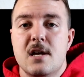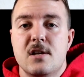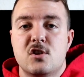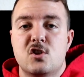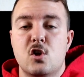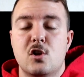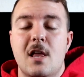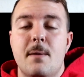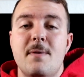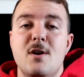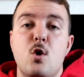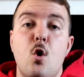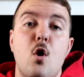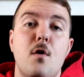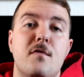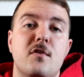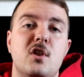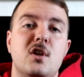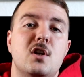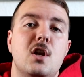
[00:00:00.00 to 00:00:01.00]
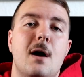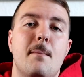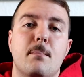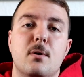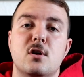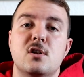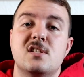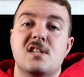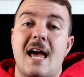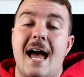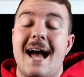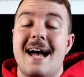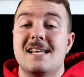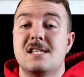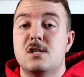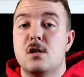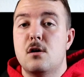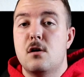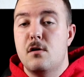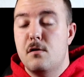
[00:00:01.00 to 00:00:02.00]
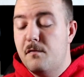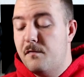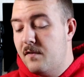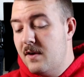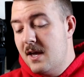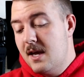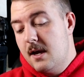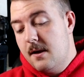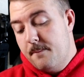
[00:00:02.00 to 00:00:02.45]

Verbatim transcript: So let me go over the numbers as of